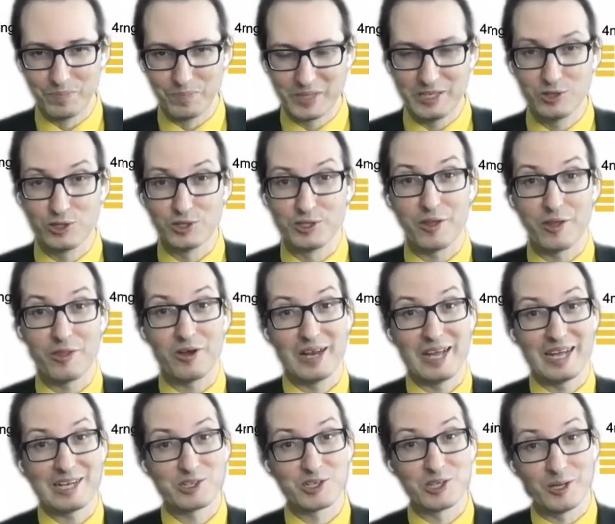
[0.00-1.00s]
another
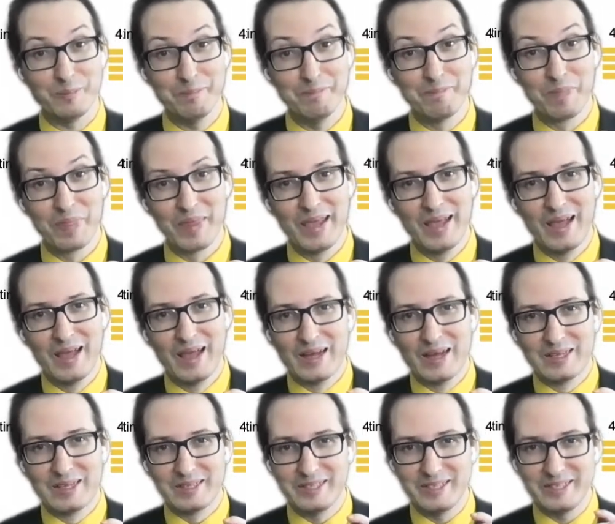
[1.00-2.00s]
lecture,
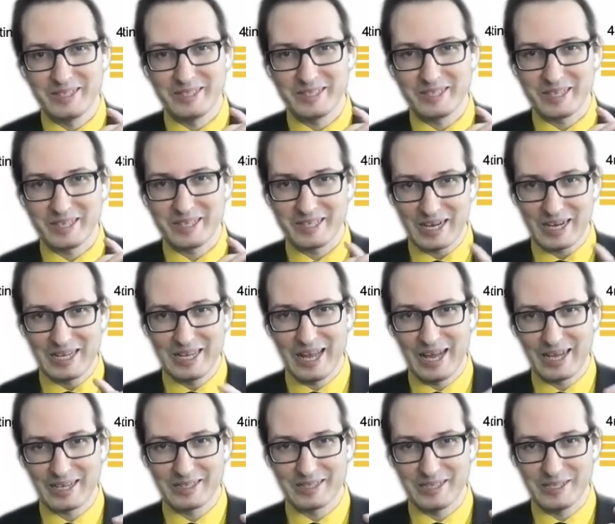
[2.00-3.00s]
this is exactly
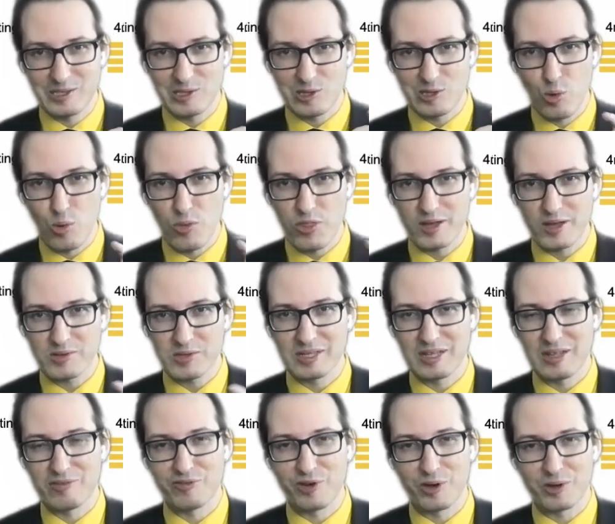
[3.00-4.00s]
like this
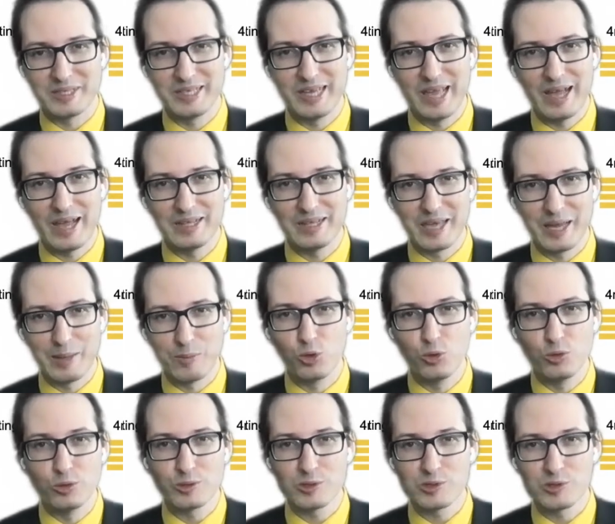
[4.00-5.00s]
2048 game.
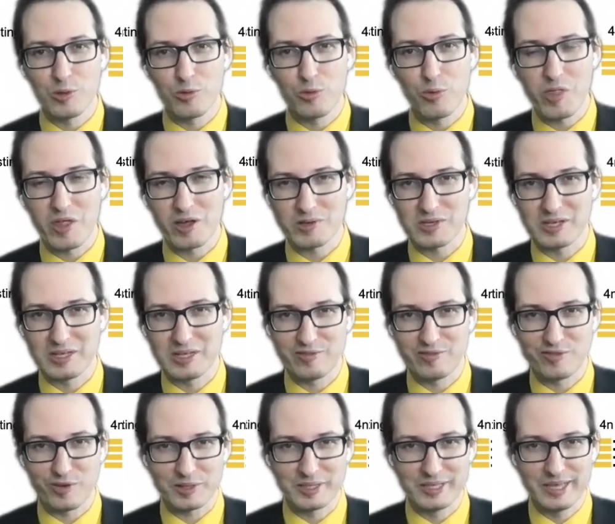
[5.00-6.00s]
Who knows the
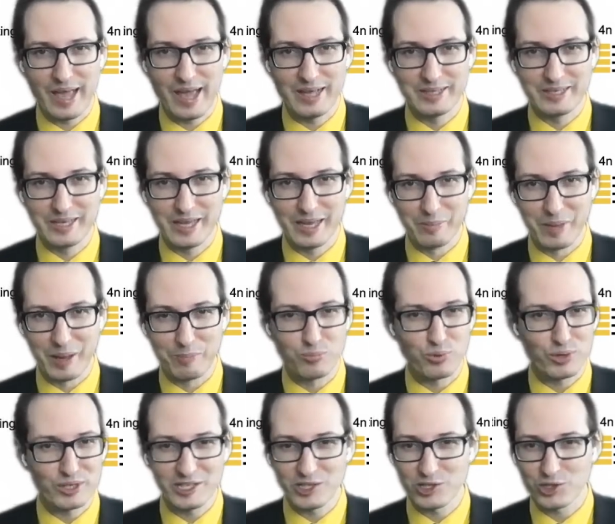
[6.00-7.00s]
2048 game? I'm
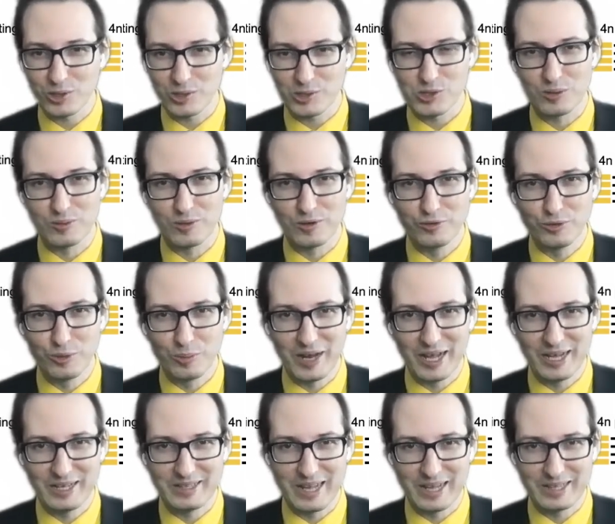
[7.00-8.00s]
pretty sure some of you
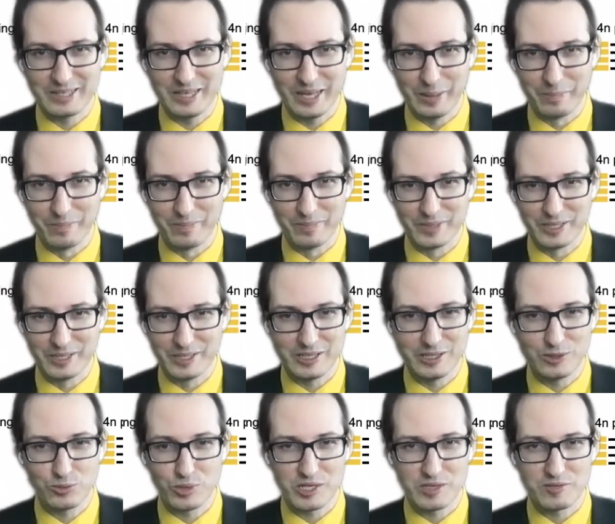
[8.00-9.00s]
played that game.
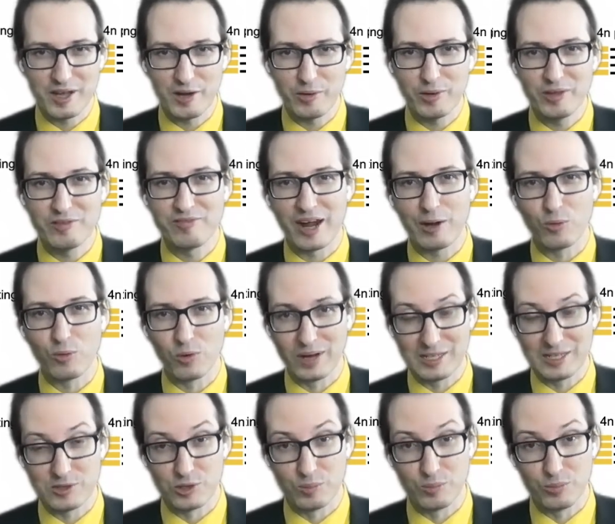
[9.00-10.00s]
It was very viral
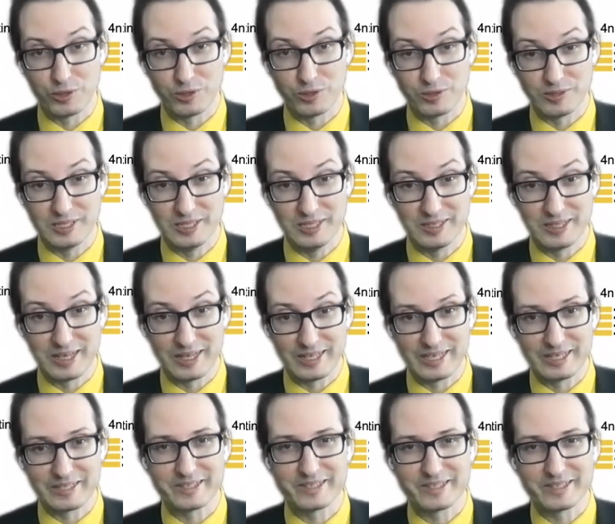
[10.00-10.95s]
at some point on the internet.